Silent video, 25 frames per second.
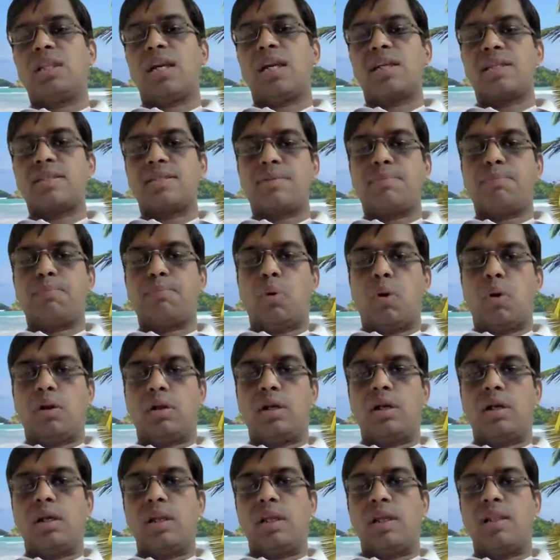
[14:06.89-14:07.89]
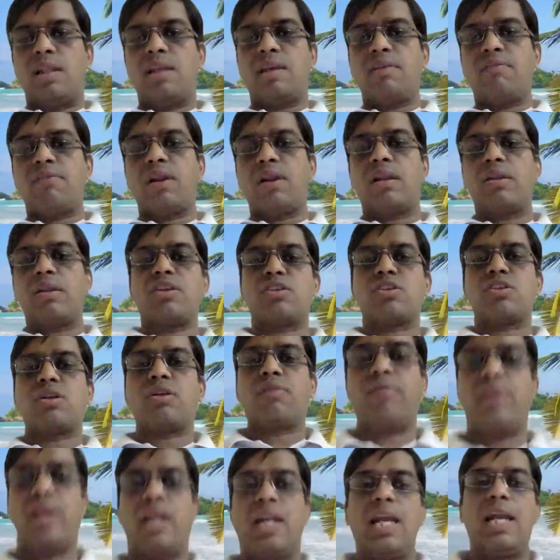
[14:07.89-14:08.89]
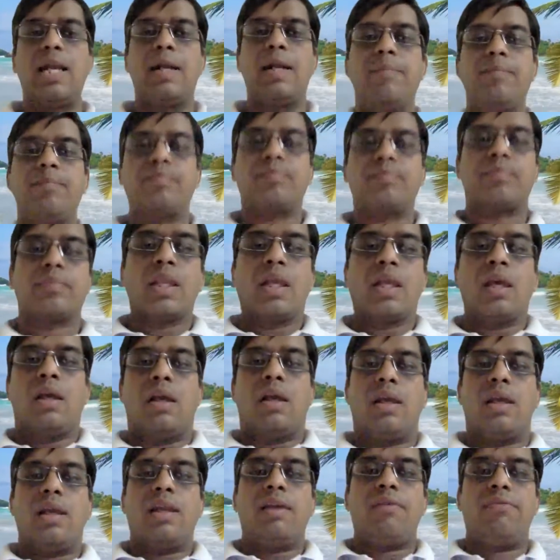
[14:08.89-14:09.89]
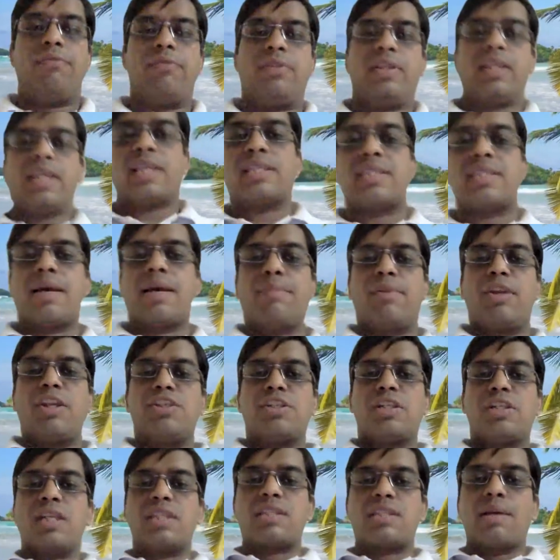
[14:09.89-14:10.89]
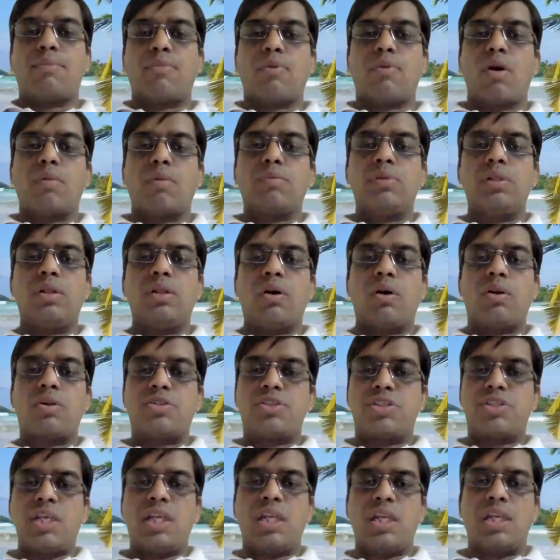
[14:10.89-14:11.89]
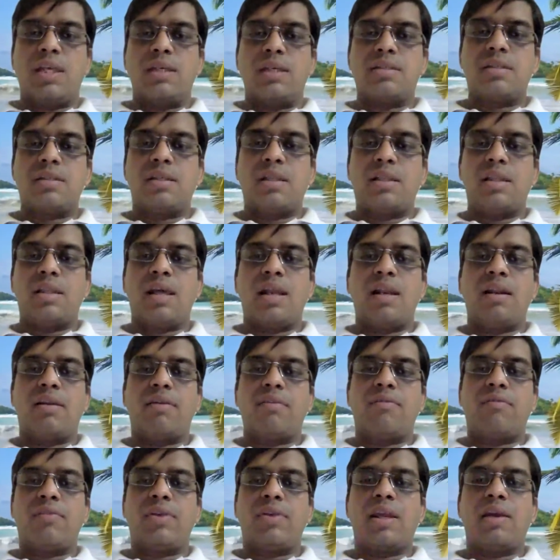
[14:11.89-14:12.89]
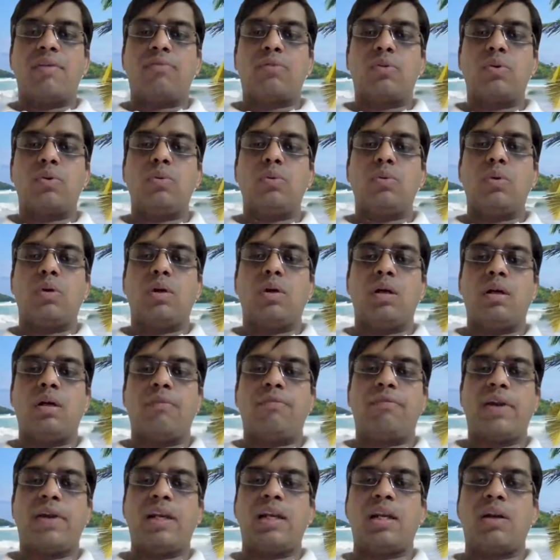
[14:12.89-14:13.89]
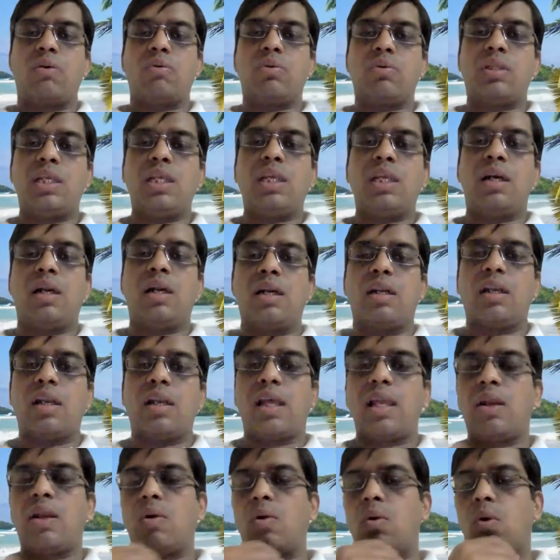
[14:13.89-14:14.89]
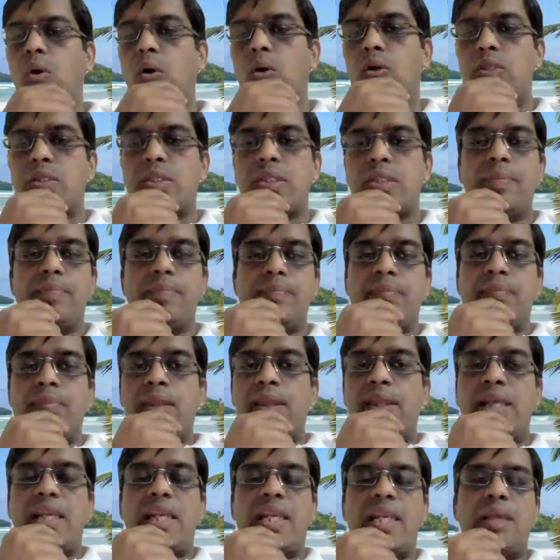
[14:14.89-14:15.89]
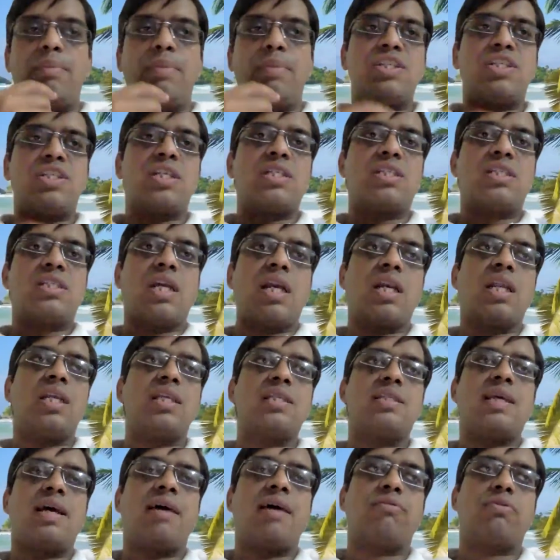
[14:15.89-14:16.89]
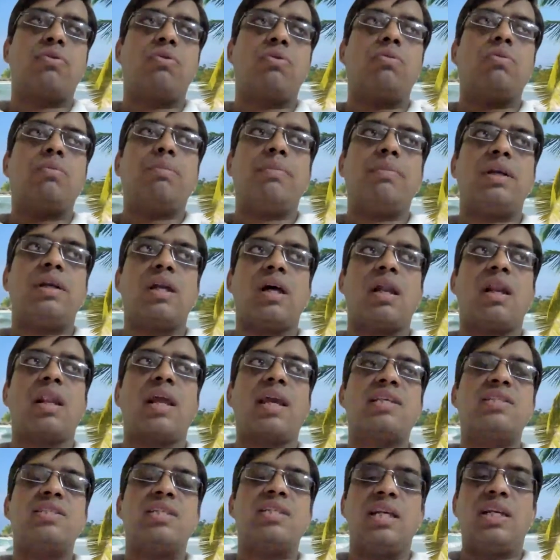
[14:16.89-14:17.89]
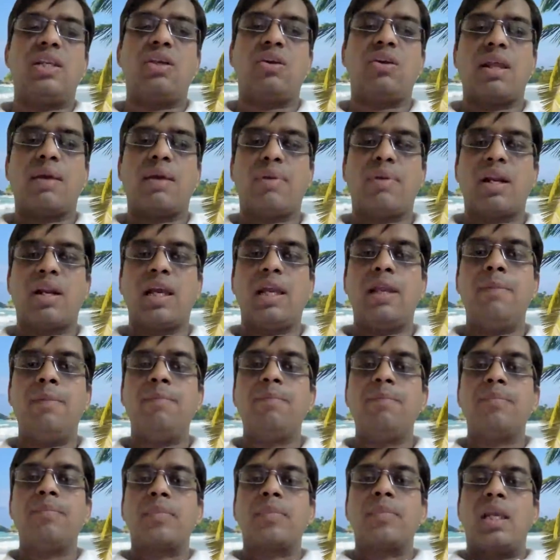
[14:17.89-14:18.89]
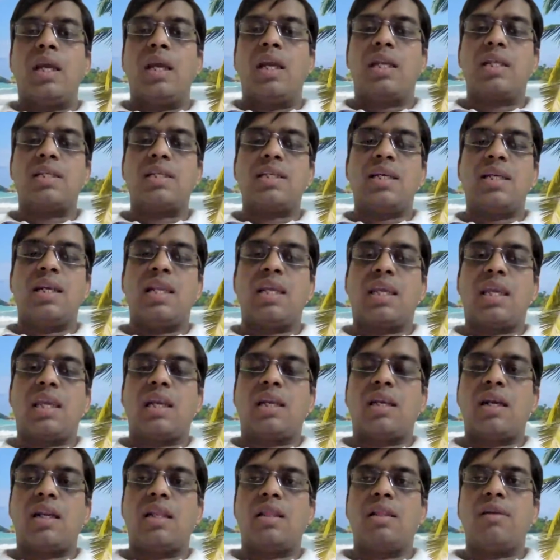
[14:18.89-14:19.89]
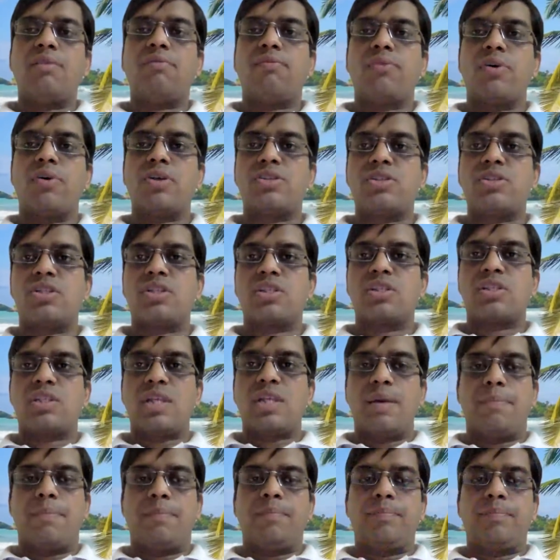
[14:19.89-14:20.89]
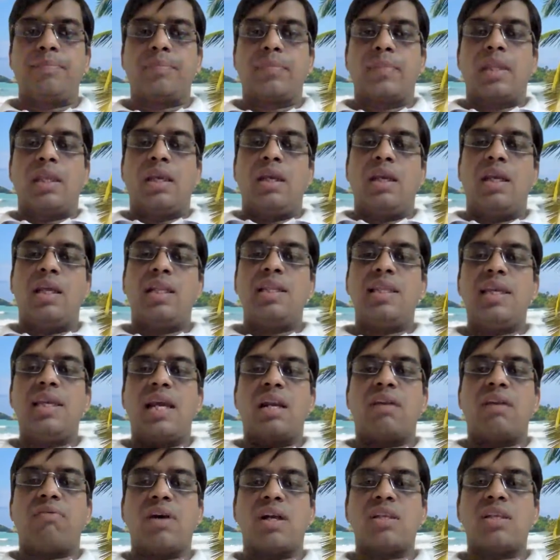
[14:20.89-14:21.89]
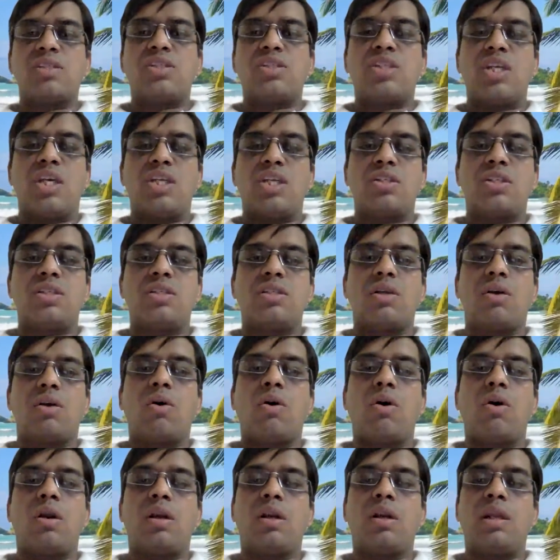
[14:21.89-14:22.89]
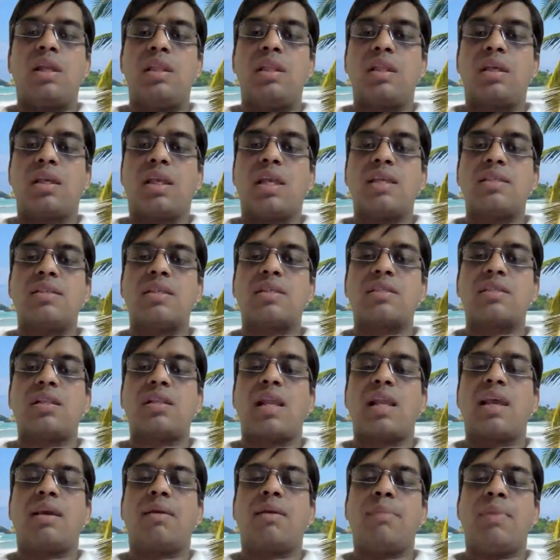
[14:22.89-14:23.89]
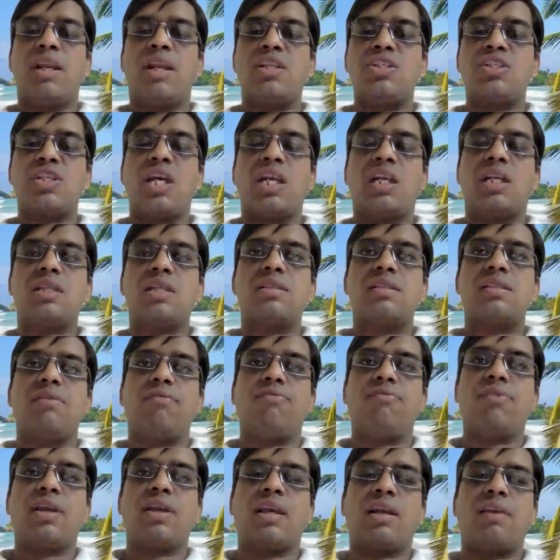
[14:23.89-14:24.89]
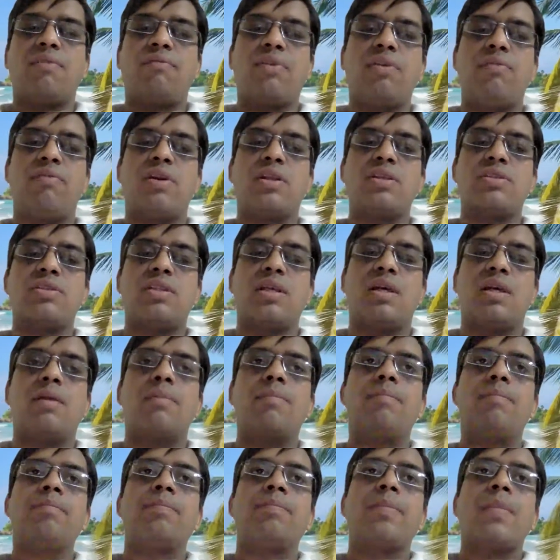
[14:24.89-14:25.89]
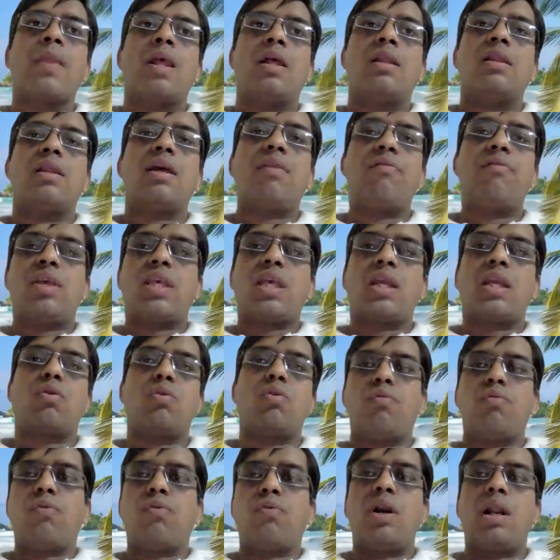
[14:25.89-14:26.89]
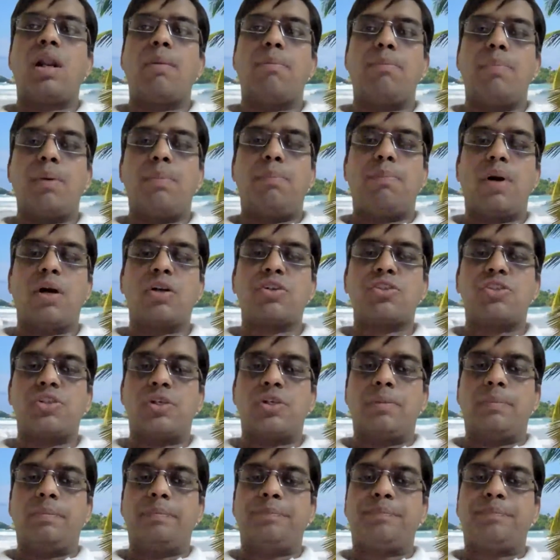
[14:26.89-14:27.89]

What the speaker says: That is important in the evaluation of headache. If the examination is abnormal or serious, then we have to find out the underlying cause. Then imaging studies have to be done like CT or MRI. It is indicated in the first step. In the advanced stages, or in the cases like meningitis, stiff neck and fever is there, then we can go for lumbar puncture.